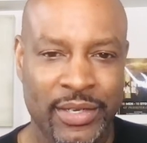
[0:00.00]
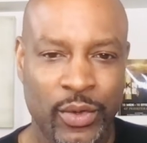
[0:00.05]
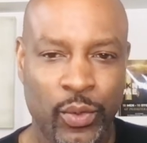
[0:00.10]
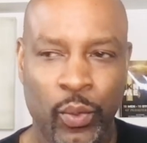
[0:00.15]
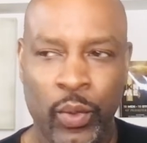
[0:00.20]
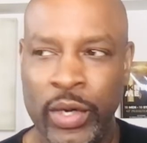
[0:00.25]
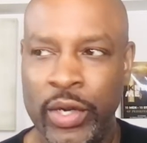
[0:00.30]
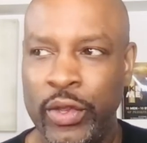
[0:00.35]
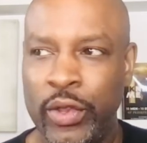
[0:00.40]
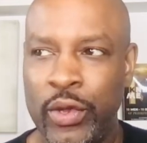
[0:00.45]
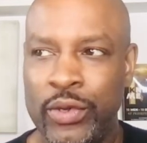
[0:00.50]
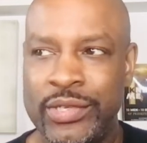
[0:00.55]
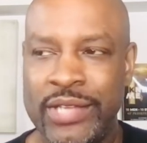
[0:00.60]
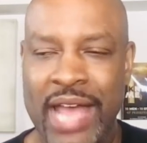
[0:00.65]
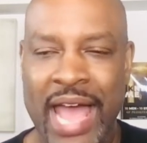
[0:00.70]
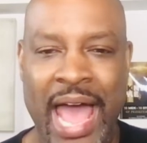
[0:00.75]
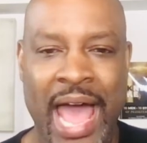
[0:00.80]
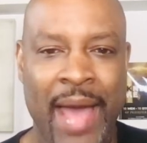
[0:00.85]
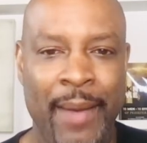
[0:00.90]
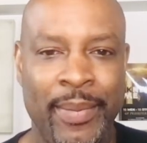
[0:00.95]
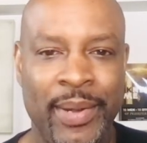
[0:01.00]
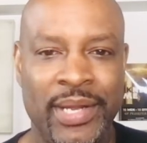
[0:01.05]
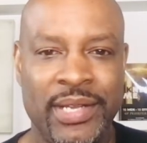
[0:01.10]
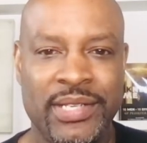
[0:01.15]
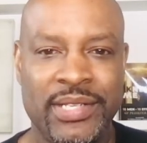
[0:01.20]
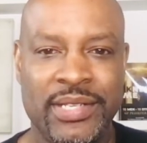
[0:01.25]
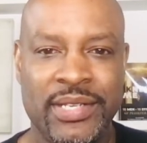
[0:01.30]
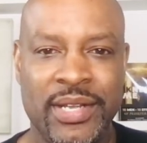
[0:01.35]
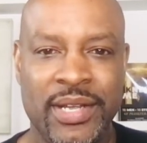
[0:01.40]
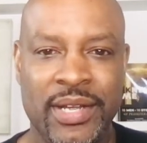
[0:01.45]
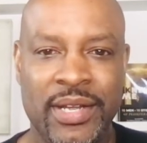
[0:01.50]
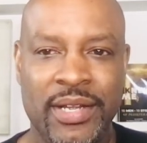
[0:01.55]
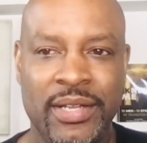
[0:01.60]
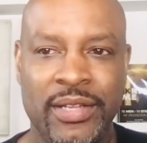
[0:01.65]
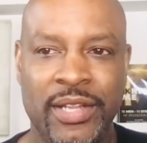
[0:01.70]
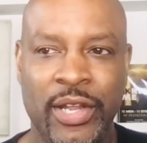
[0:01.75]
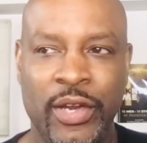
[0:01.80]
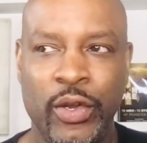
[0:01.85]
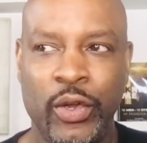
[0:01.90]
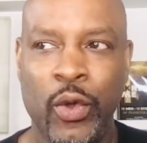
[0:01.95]
What are those habits
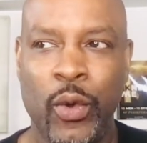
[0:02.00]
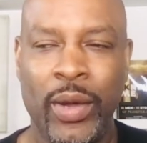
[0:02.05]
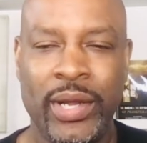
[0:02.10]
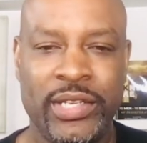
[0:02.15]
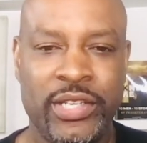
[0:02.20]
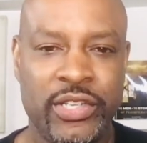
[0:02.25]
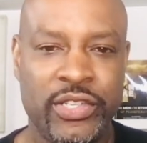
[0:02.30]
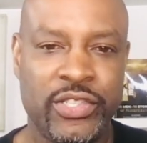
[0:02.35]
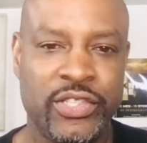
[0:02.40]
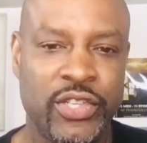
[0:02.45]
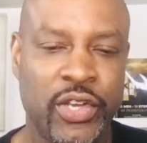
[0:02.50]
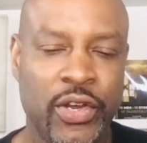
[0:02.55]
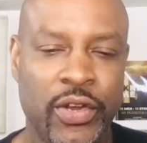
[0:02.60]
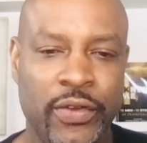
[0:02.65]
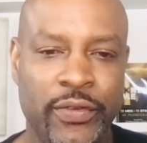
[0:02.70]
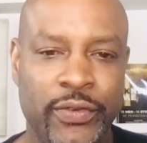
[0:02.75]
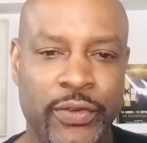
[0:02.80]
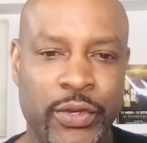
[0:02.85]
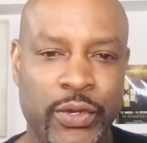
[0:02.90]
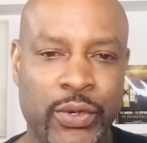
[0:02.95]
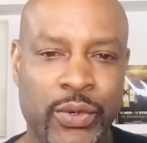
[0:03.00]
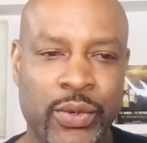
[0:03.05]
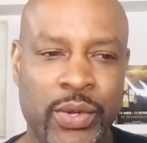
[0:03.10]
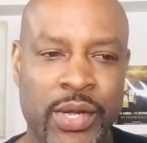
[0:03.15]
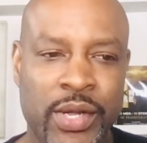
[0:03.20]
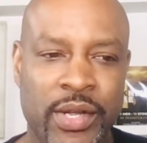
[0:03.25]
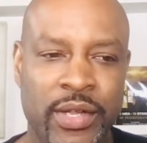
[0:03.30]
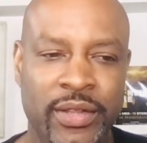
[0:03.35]
that are going to serve you